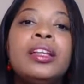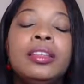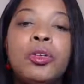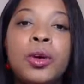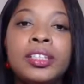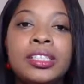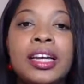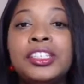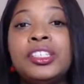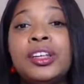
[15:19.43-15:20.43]
the
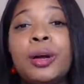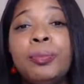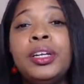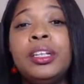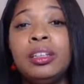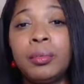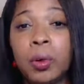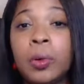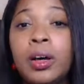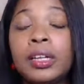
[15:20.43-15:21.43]
organizations that are putting them
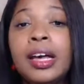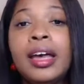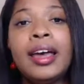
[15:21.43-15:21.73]
on